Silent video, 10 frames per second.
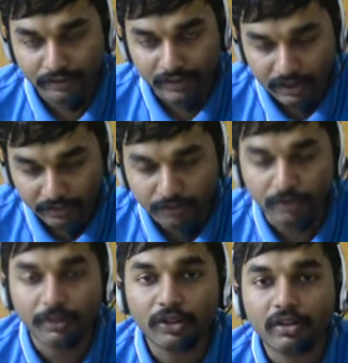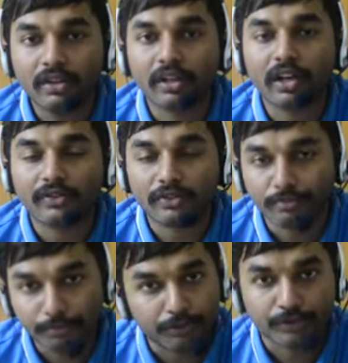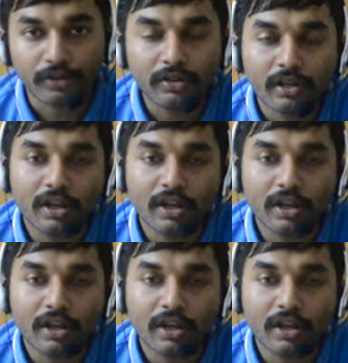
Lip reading: is a fermion, another is a boson.